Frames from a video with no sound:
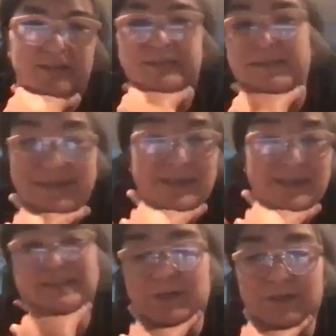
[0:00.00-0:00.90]
need
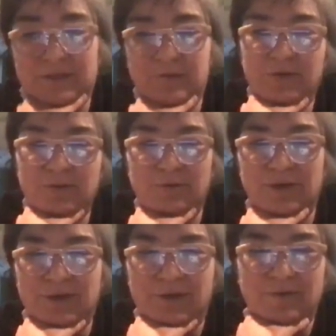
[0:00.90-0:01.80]
someone who
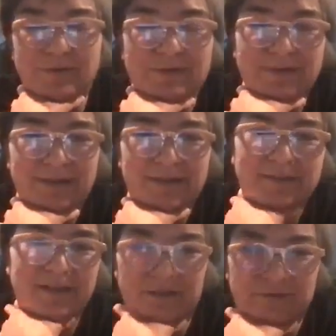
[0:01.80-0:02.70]

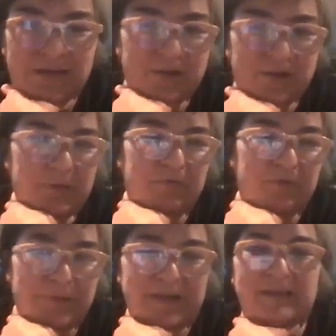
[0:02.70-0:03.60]
is gonna evaluate
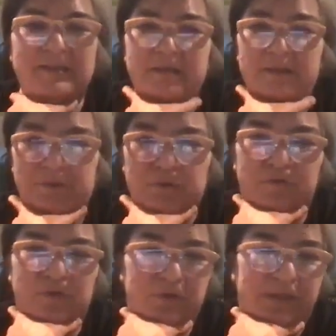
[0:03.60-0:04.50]
performance, approve
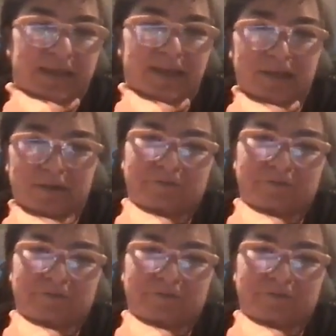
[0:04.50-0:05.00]
for leave.